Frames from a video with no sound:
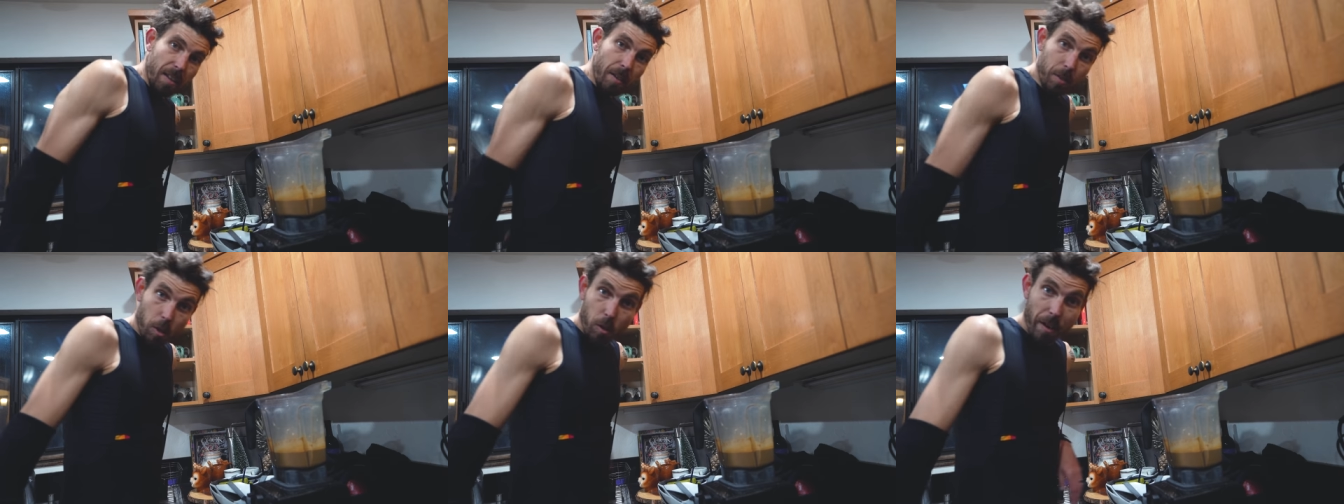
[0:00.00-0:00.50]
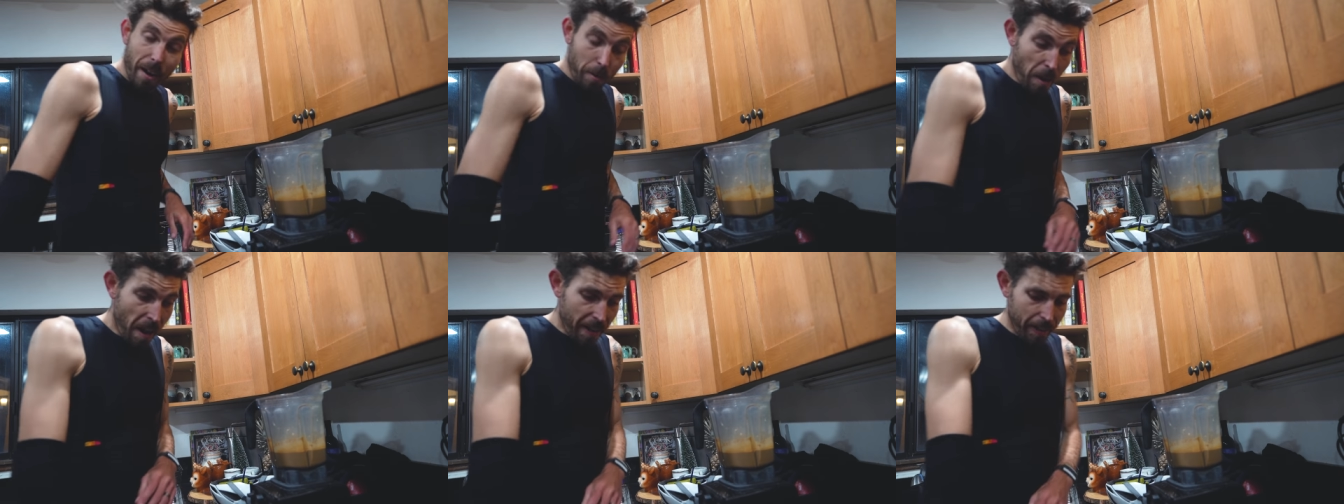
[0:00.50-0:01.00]
That was a great
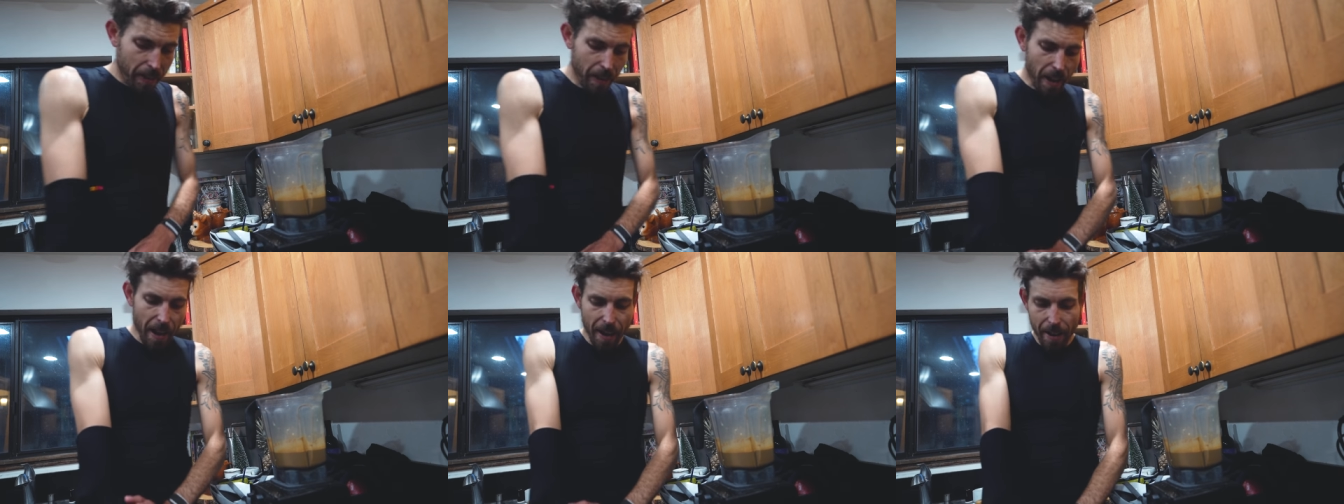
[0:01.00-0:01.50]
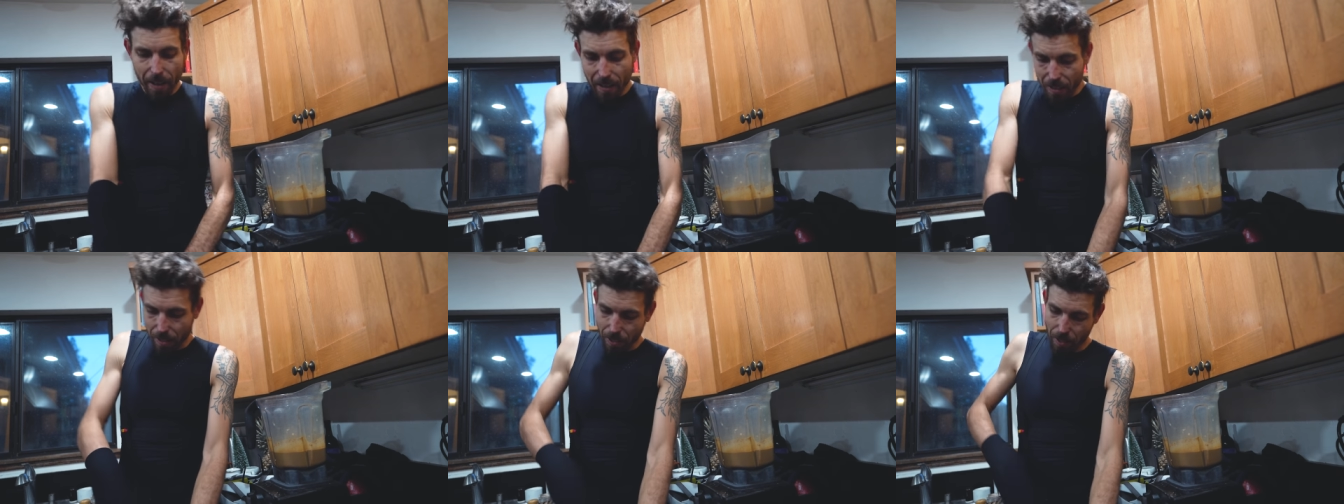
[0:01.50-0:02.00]
ride.
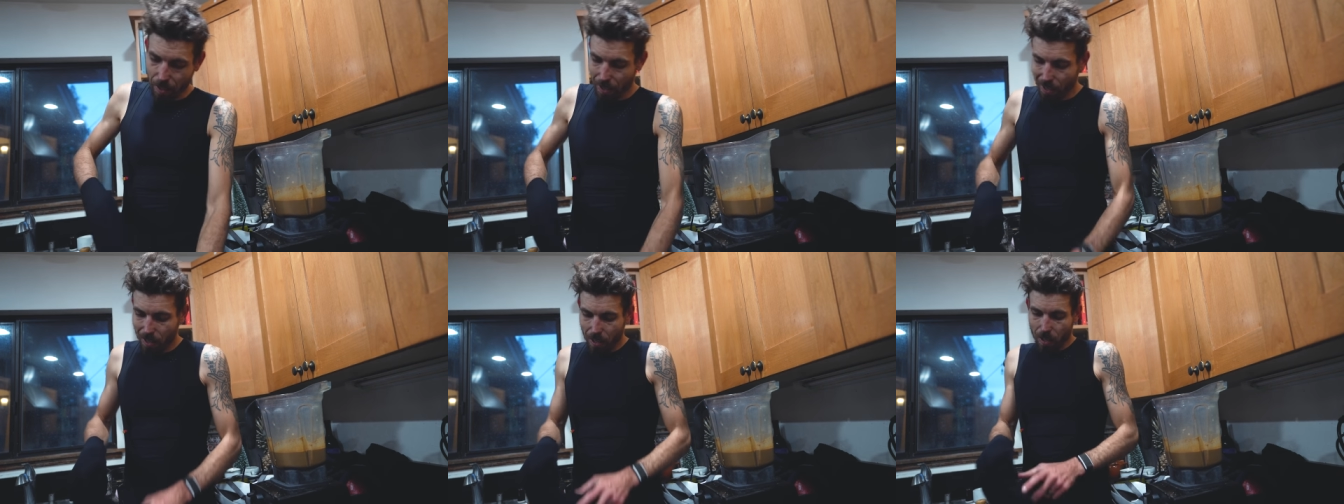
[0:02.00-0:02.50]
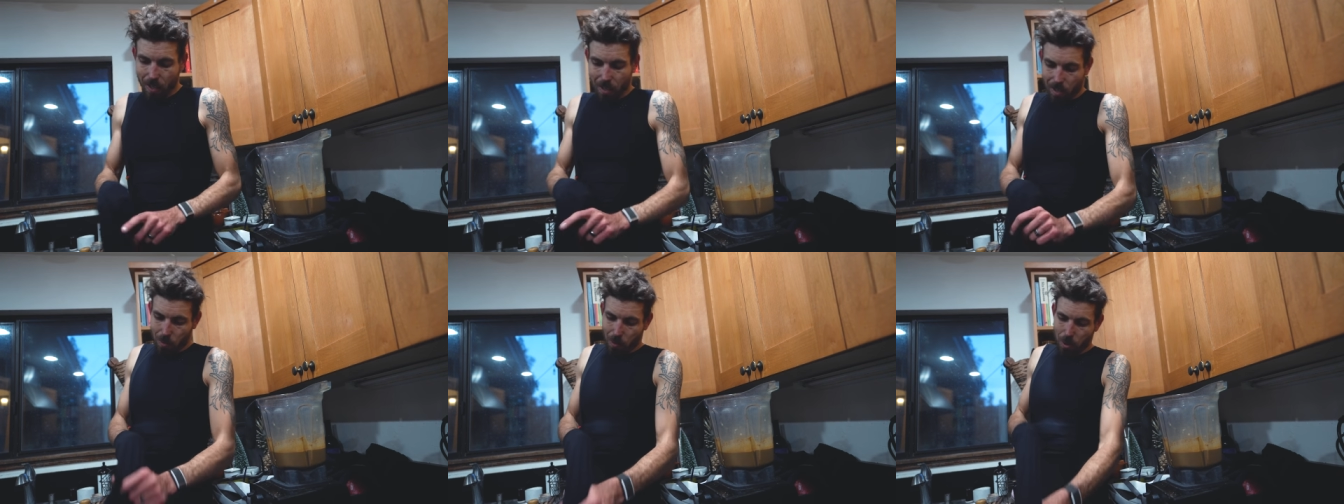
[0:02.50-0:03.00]
I
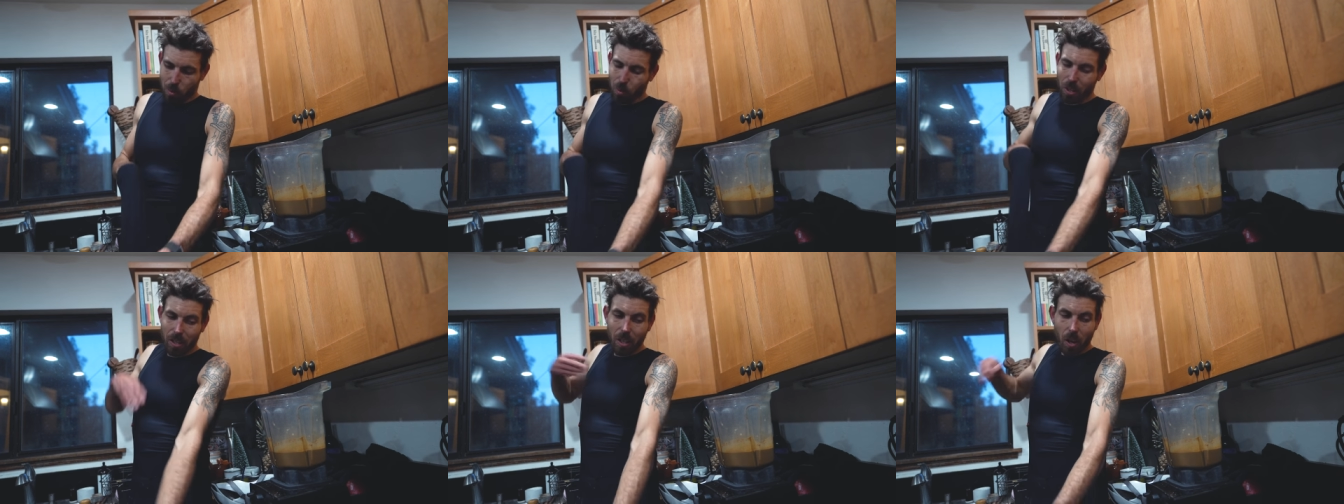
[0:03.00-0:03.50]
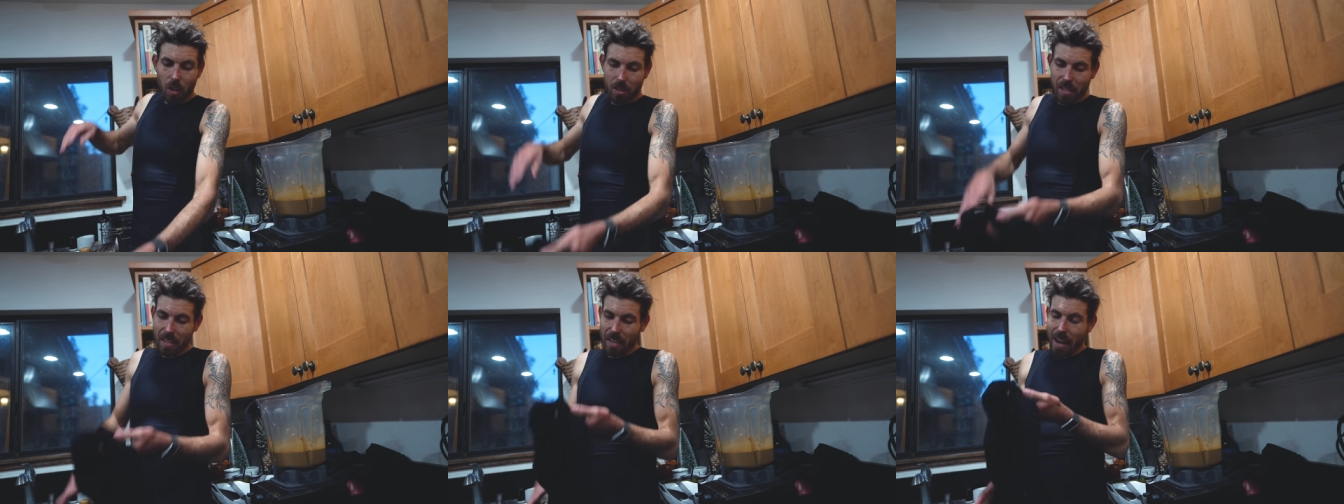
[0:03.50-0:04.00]
was really hard
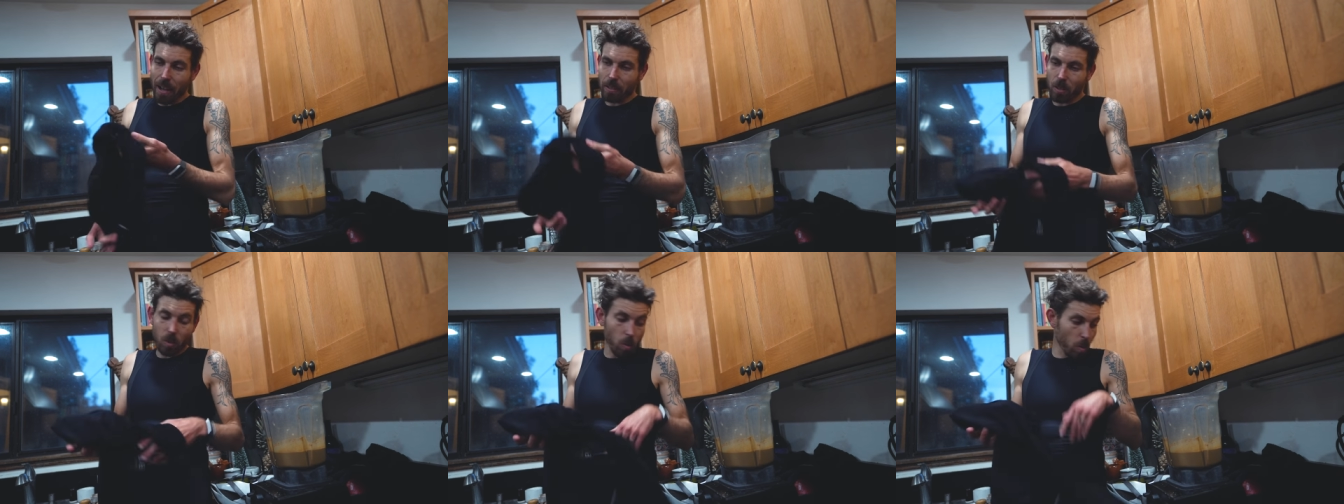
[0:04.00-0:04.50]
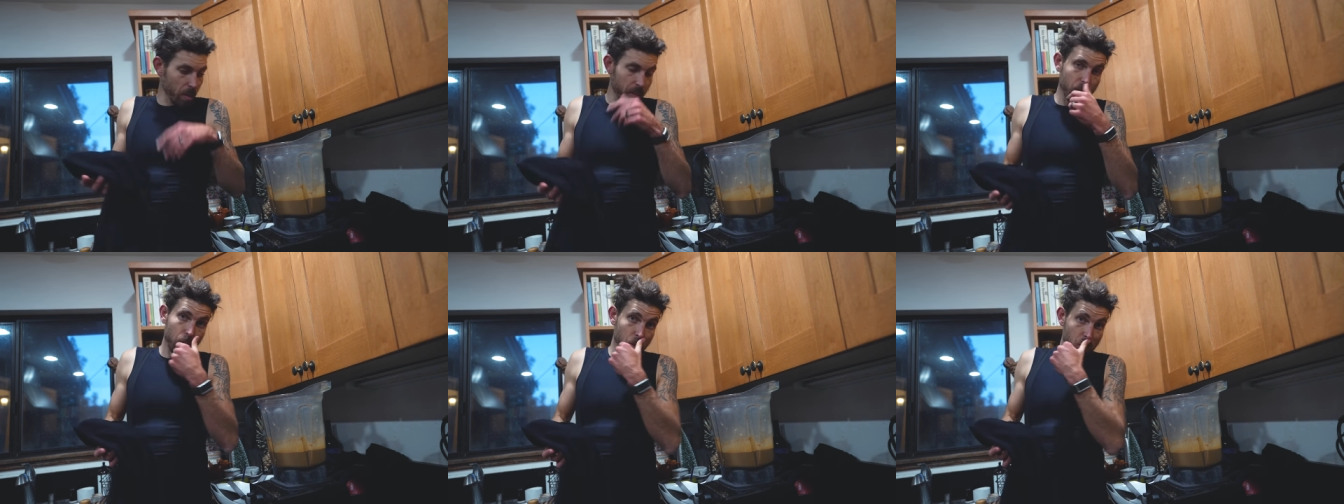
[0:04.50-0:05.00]
to get out the door
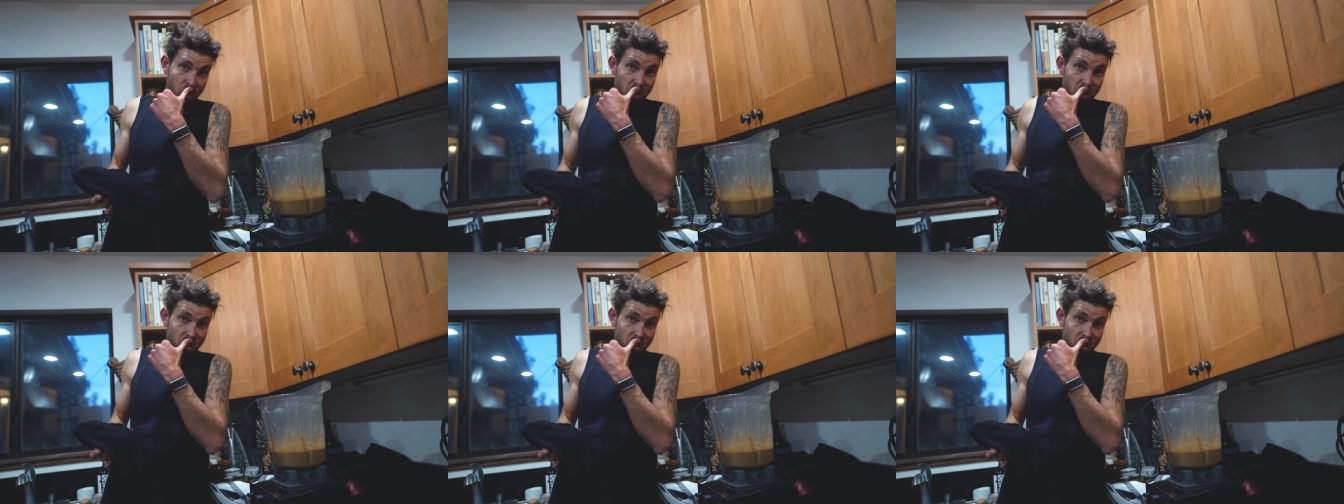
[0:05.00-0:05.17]
because it was just